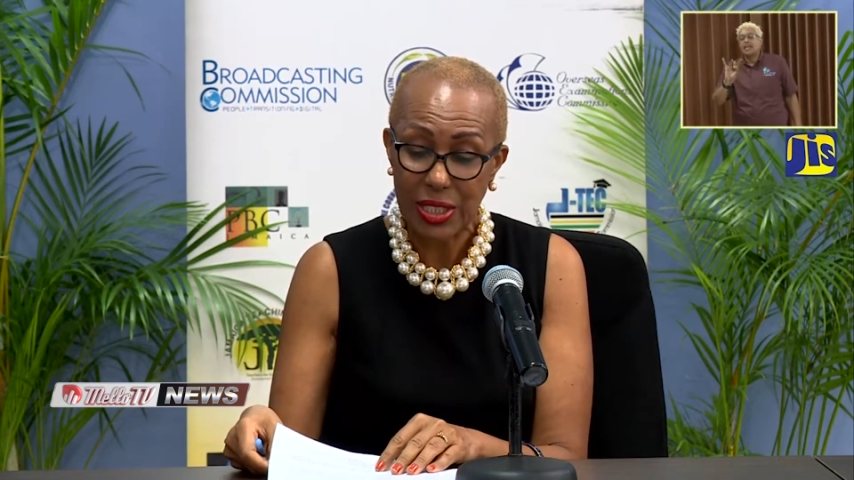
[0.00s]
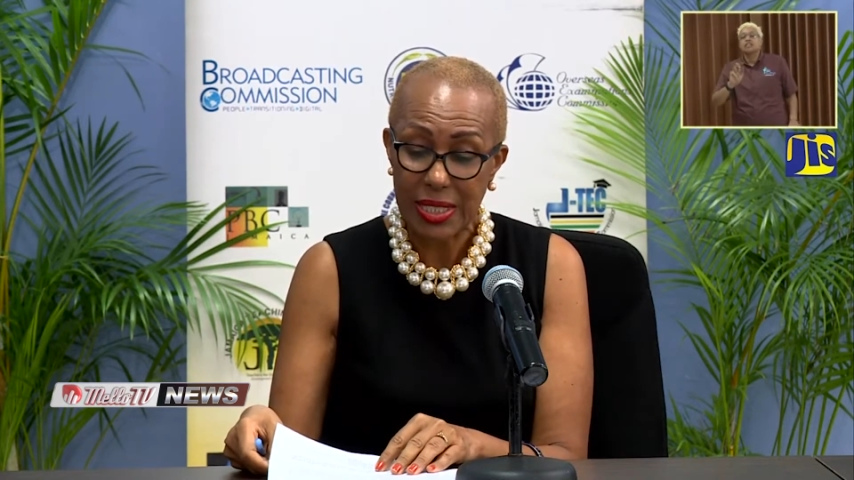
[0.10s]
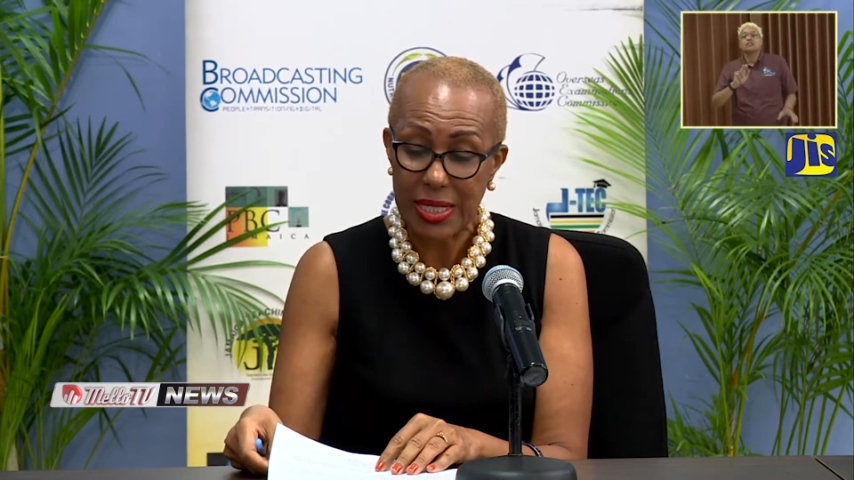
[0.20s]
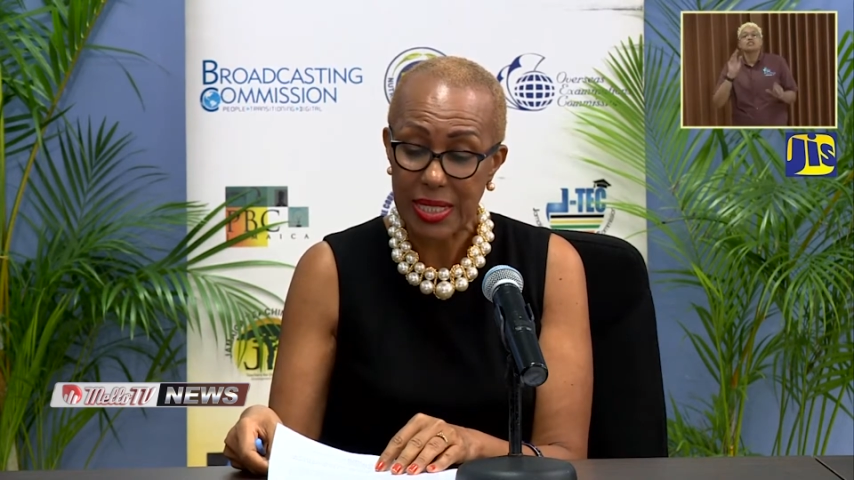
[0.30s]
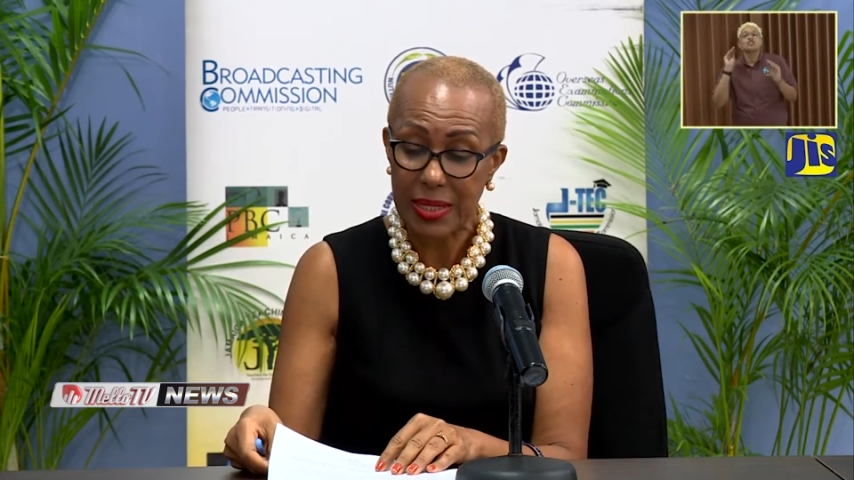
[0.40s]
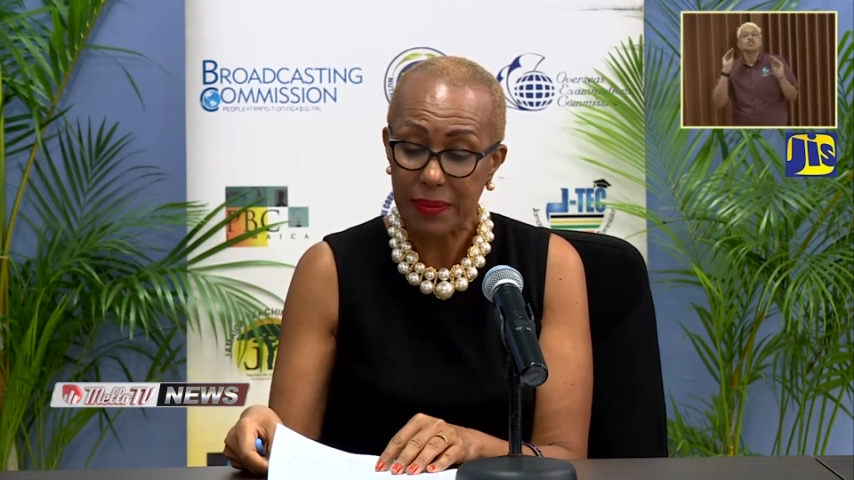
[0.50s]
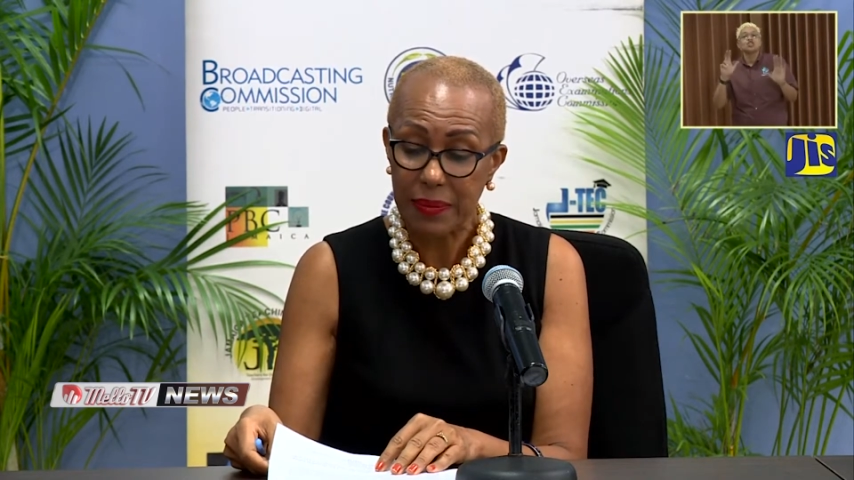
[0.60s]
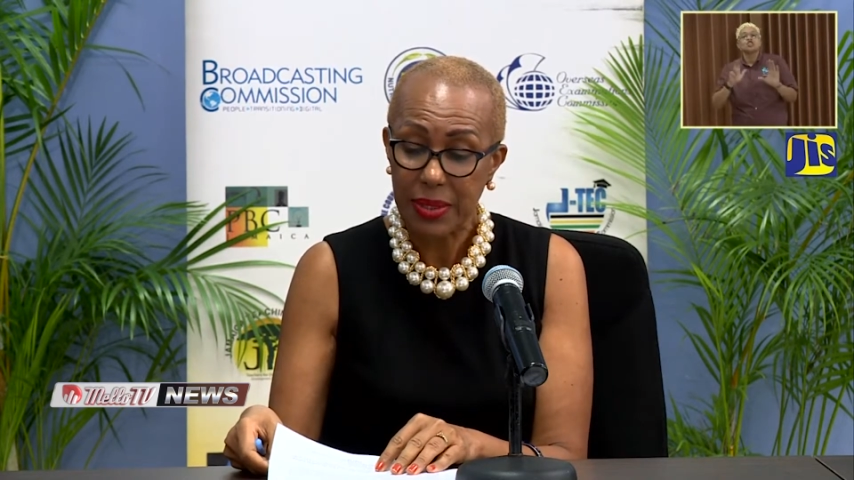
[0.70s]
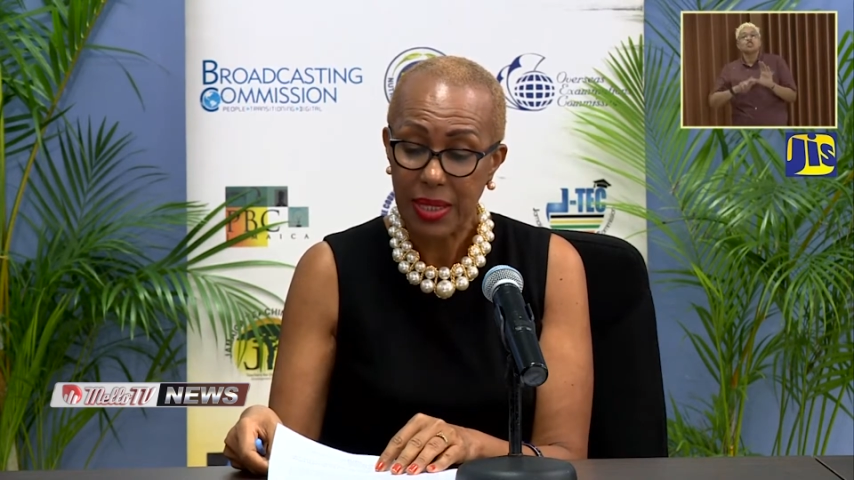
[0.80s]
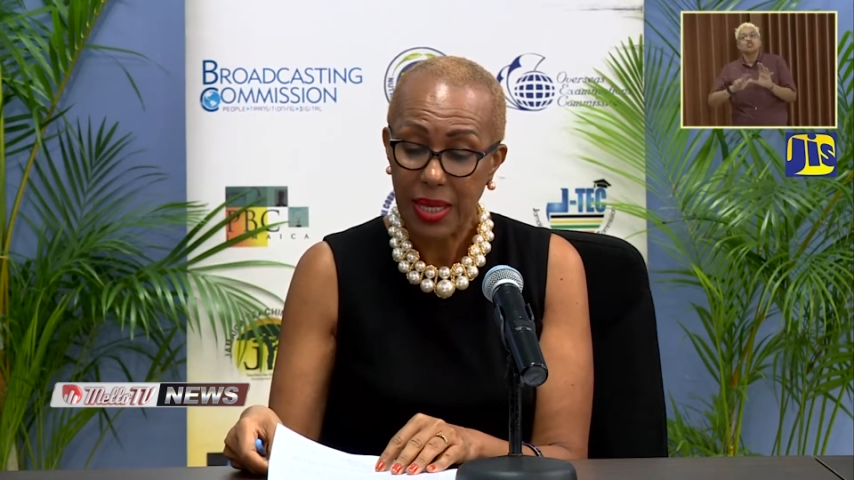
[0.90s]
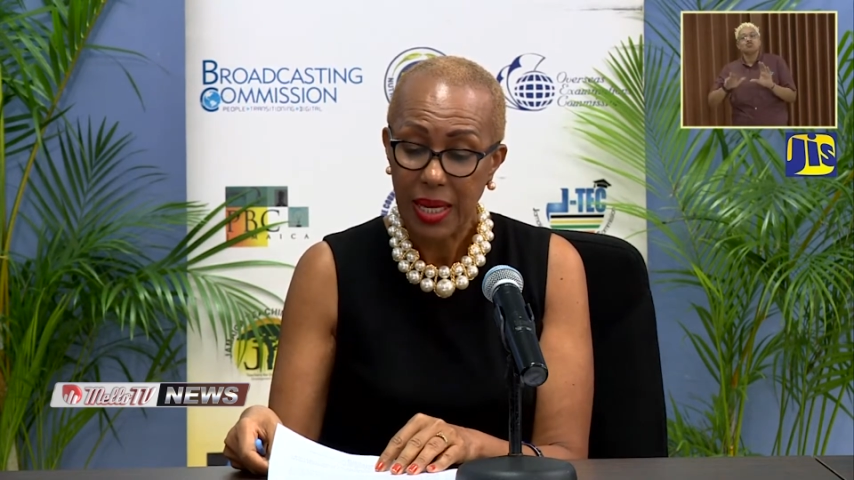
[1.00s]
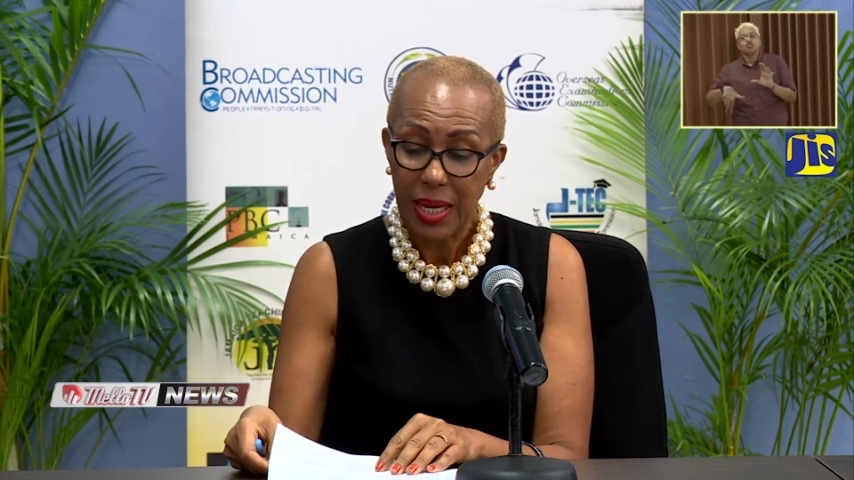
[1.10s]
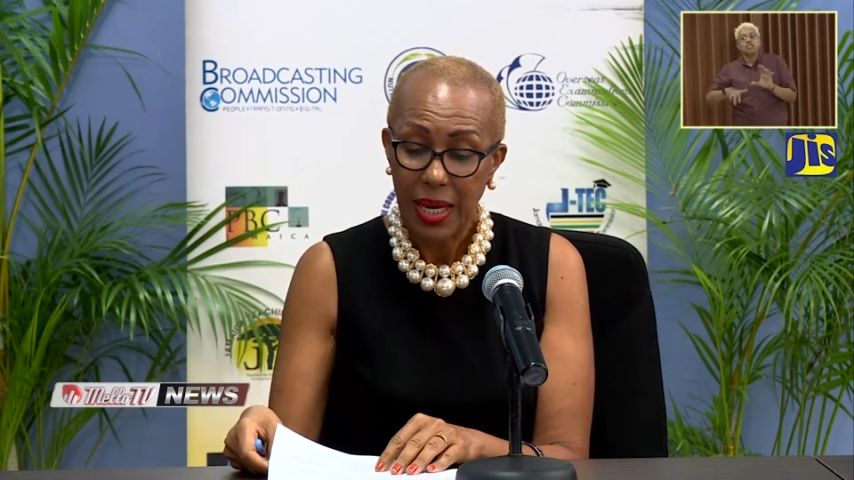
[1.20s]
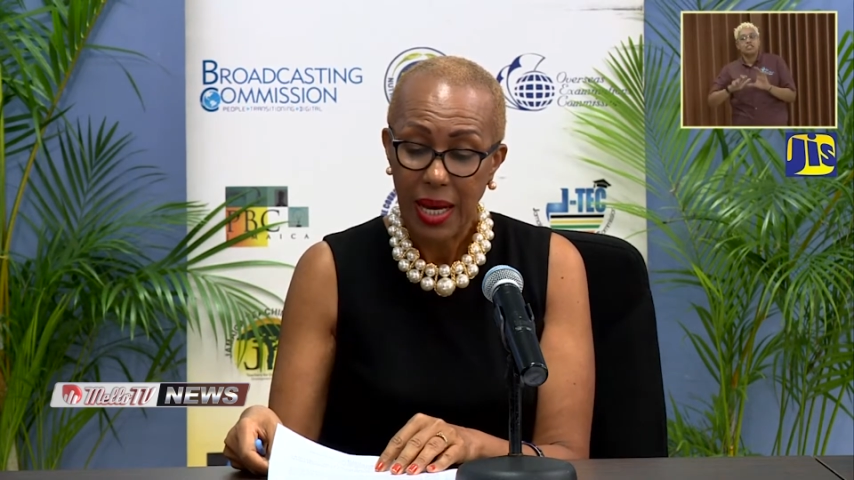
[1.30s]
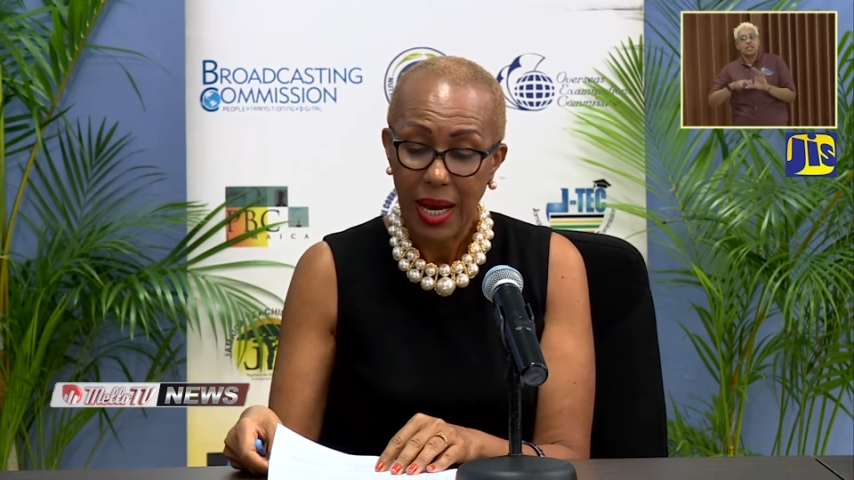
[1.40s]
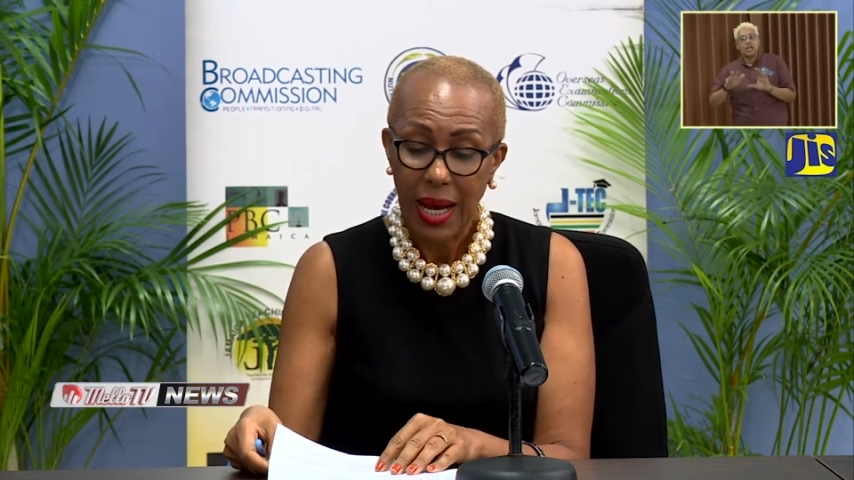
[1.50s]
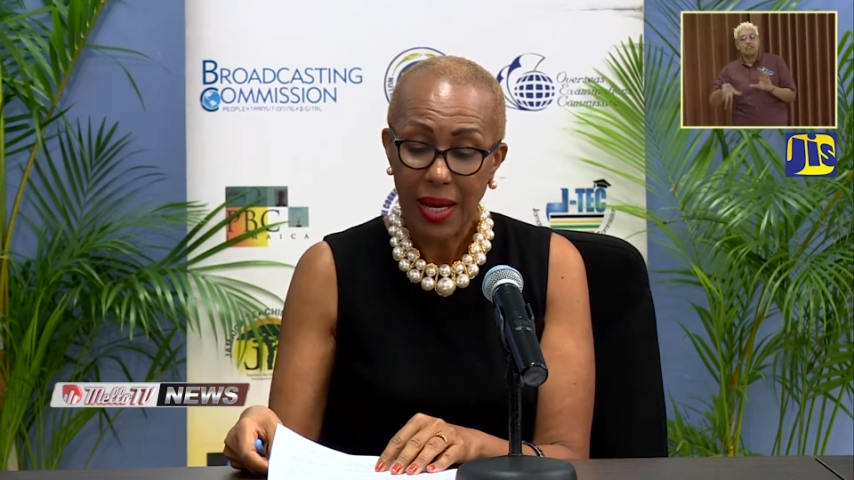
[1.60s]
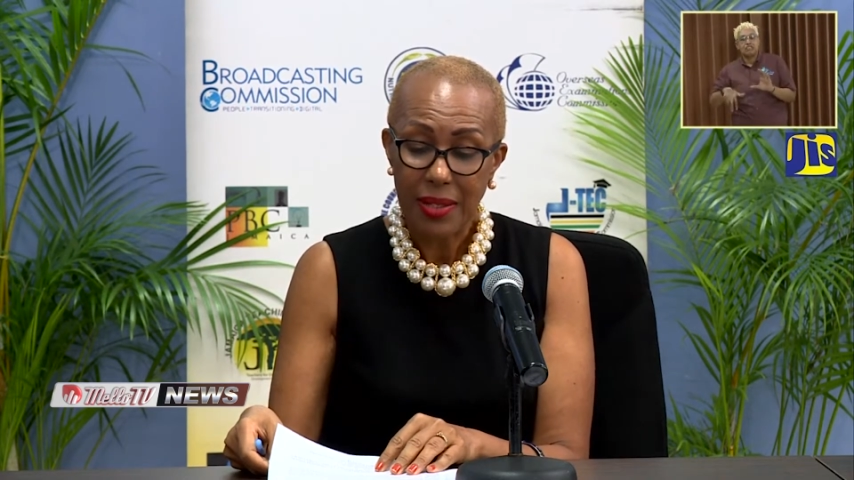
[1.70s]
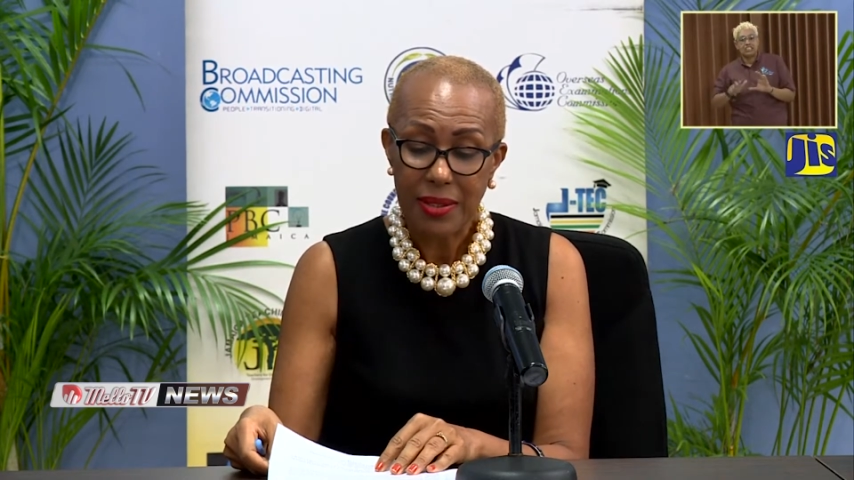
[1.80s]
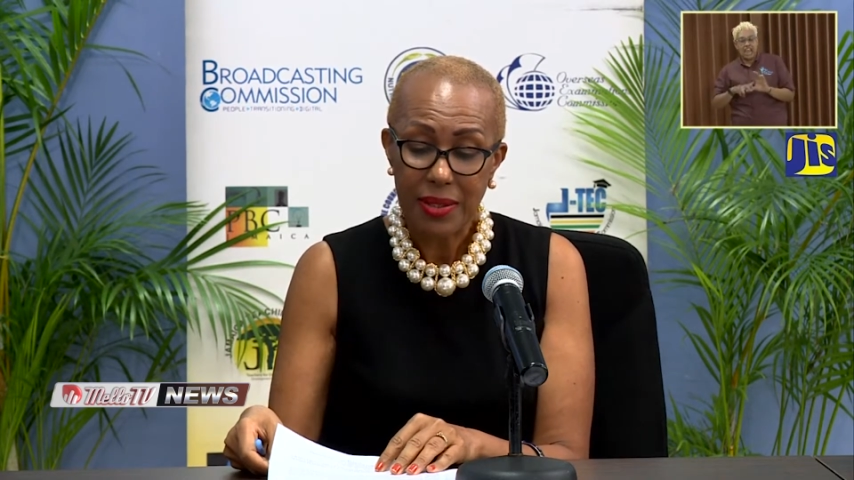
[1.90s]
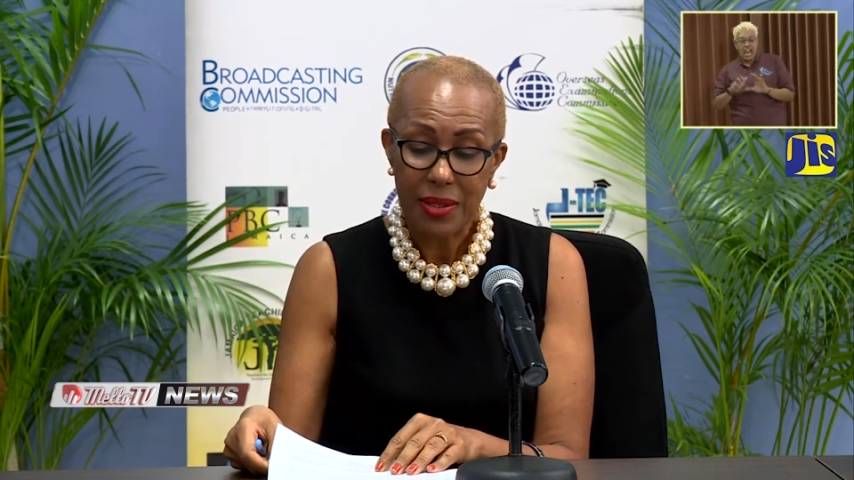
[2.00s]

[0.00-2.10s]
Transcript: who left their positions between